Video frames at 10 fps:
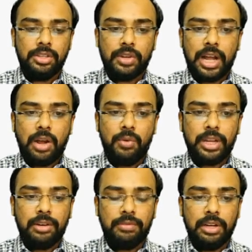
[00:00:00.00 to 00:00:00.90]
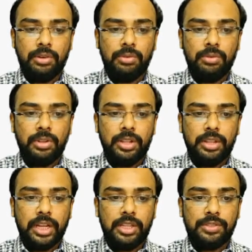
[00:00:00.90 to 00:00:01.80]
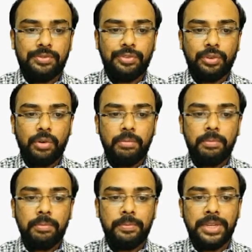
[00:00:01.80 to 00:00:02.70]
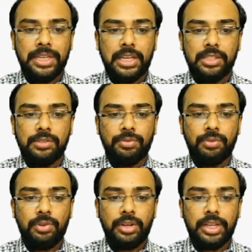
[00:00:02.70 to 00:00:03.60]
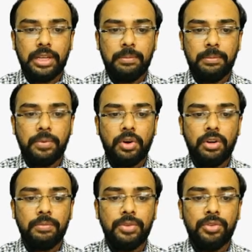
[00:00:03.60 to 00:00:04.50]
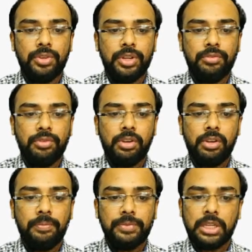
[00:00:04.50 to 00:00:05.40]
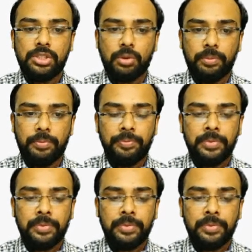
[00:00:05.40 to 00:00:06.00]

So how can we do? That is from BS4 import BeautifulSoup.